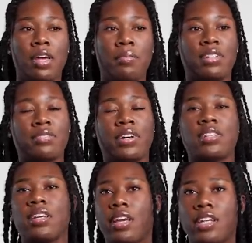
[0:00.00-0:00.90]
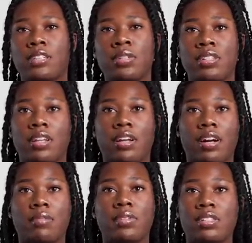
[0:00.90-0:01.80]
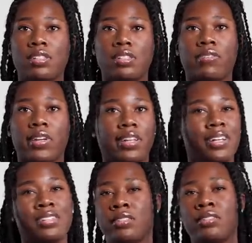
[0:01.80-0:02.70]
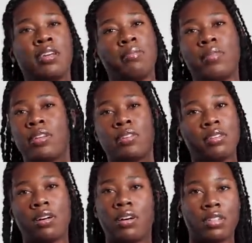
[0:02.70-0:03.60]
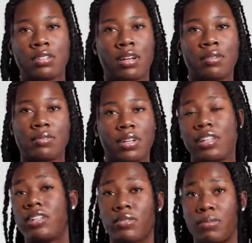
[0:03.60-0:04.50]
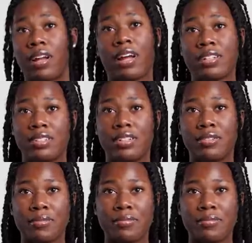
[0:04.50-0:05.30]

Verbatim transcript: But as far as engagements and the comments and stuff like that, it's the same men all the time, at least from what I see.